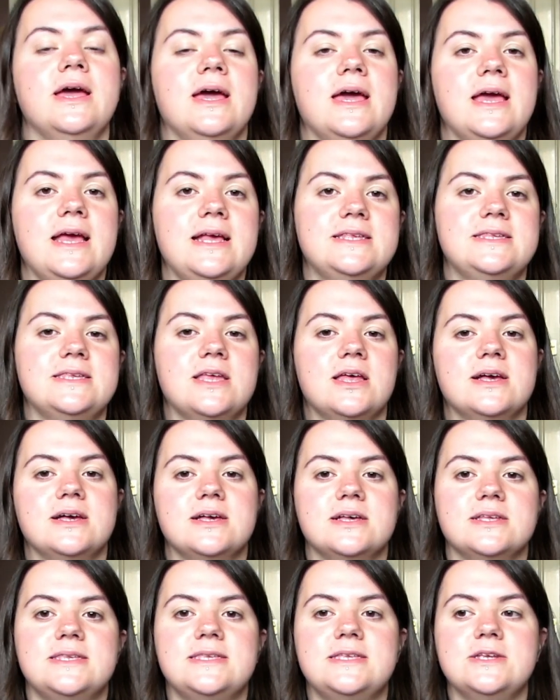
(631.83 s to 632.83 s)
He's
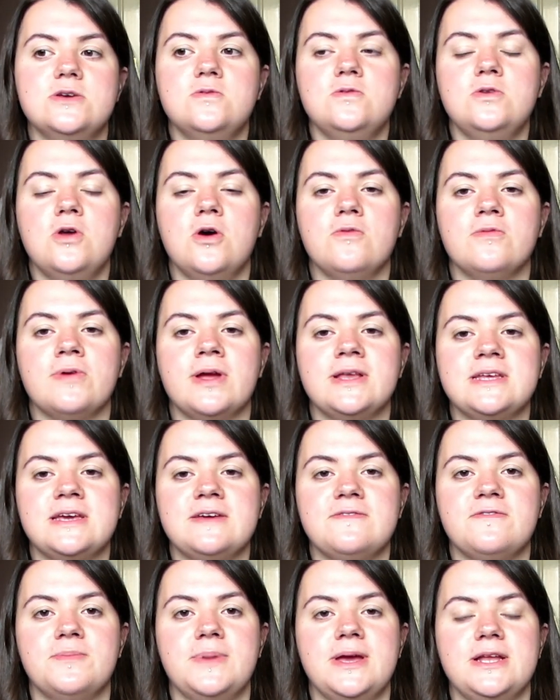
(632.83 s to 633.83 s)
still not
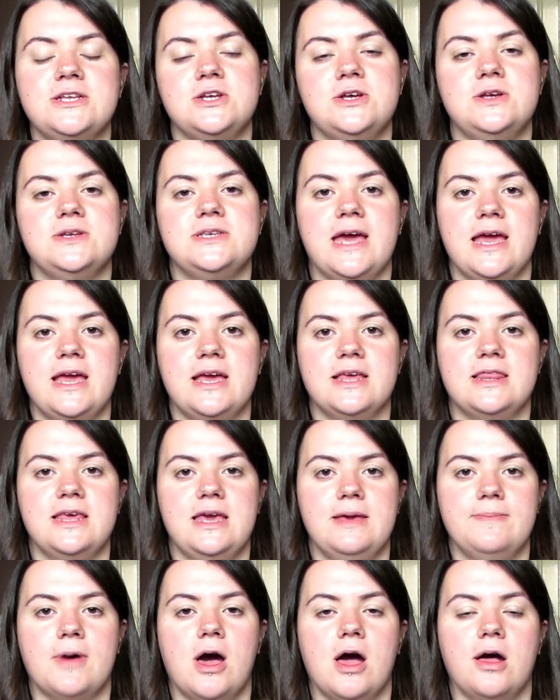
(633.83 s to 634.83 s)
ready for me to take
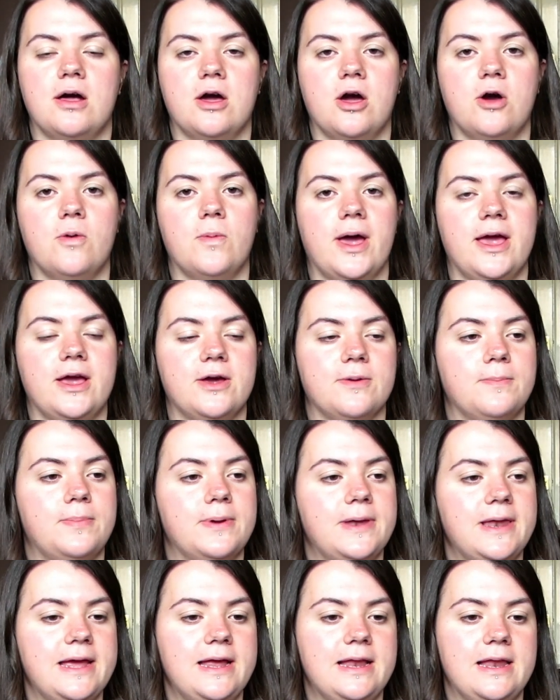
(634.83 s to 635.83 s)
the marker away
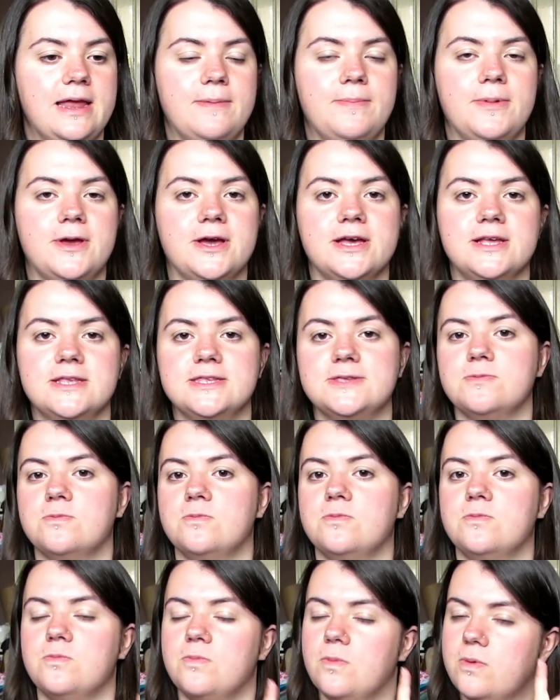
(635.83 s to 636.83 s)
completely, because
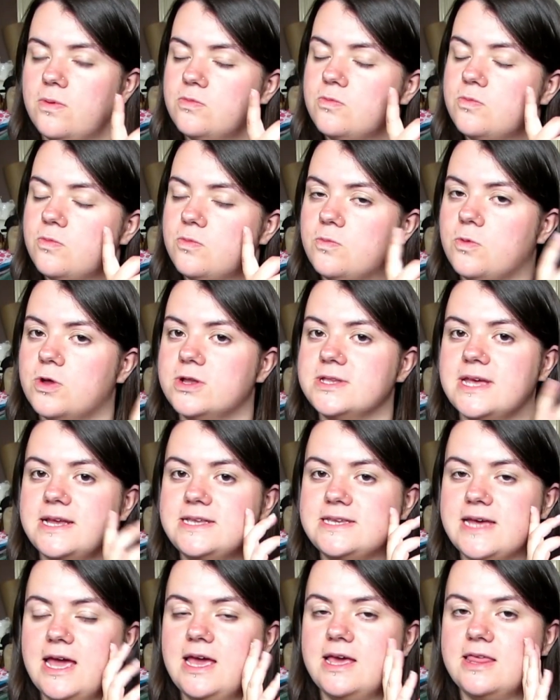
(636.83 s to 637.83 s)
once I
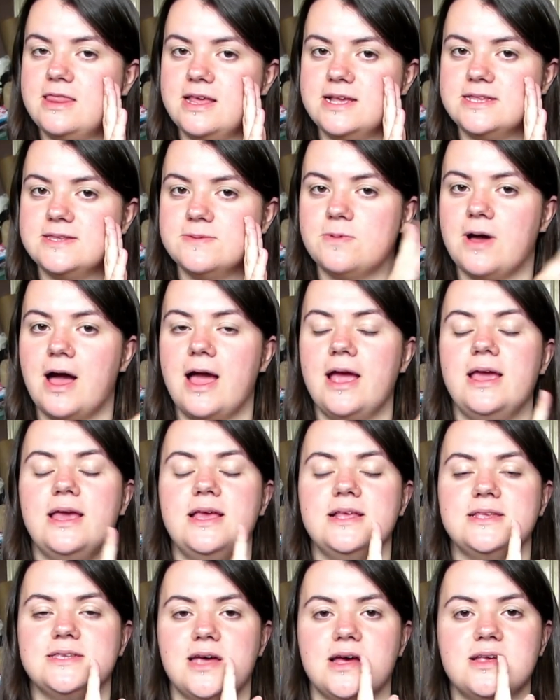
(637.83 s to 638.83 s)
take this away
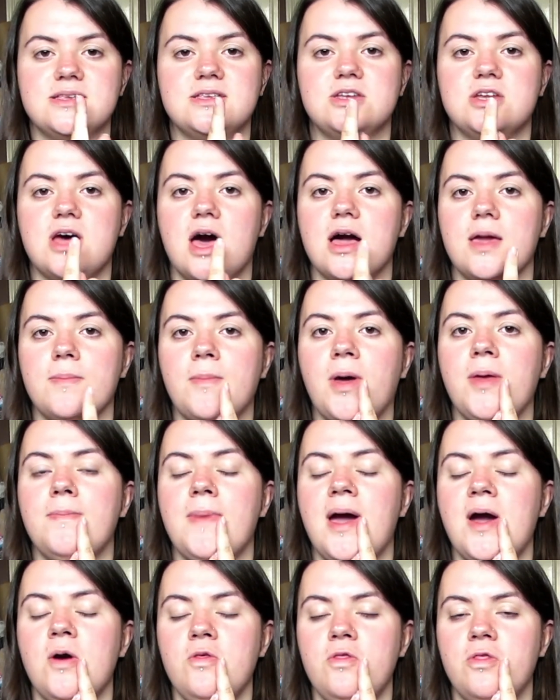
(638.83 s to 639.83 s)
he starts to target my
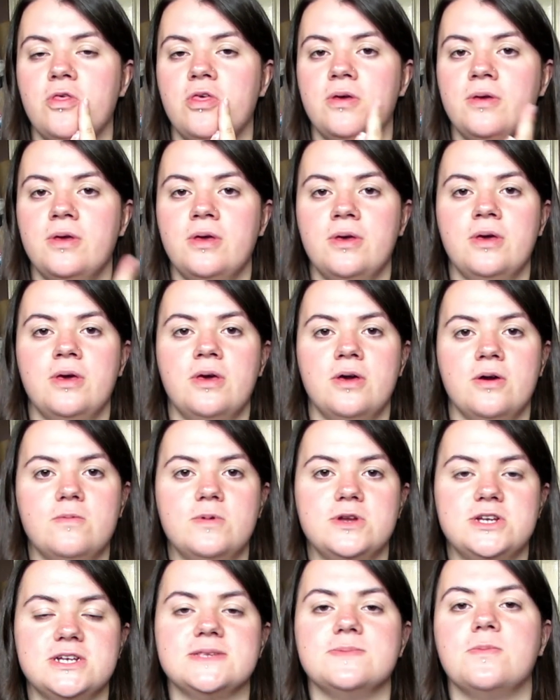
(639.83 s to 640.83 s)
mouth,
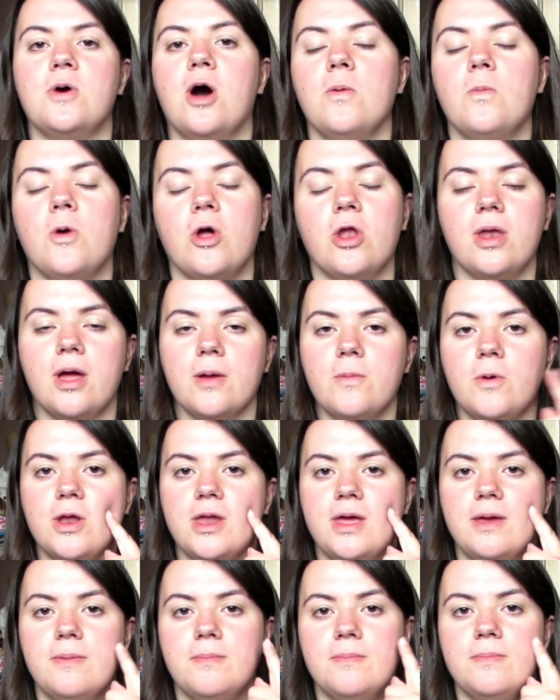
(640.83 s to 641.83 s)
which isn't what I want. I want
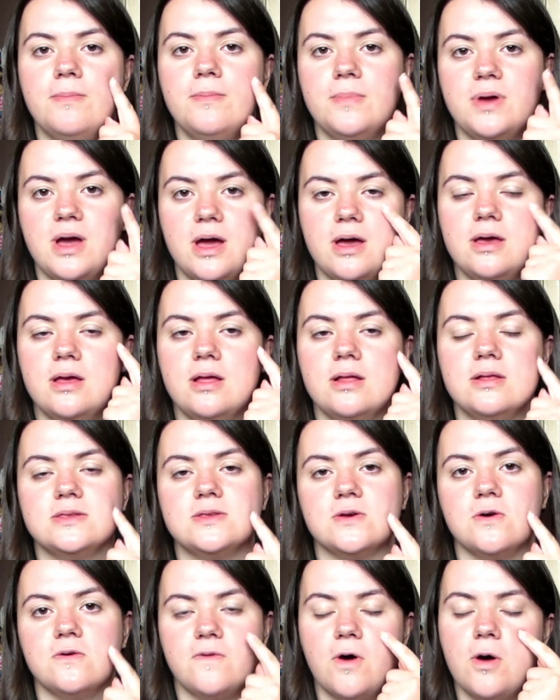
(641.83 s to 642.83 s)
him
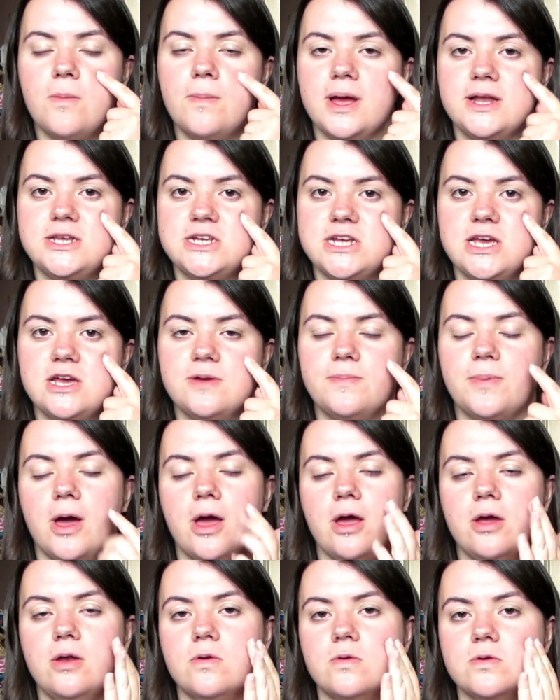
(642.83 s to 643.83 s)
sort of on my
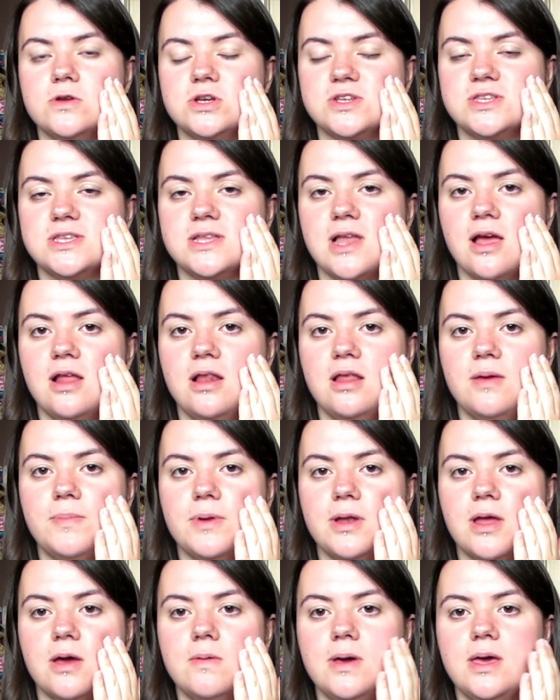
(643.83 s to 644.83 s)
cheekbone or just slightly
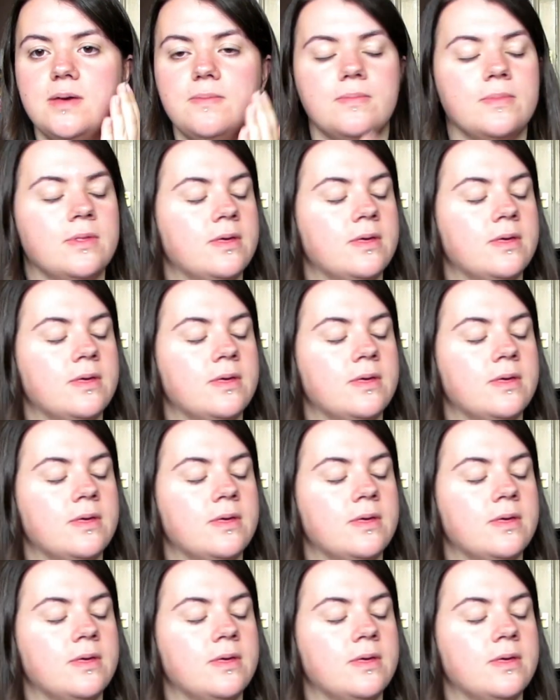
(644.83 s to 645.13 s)
below it.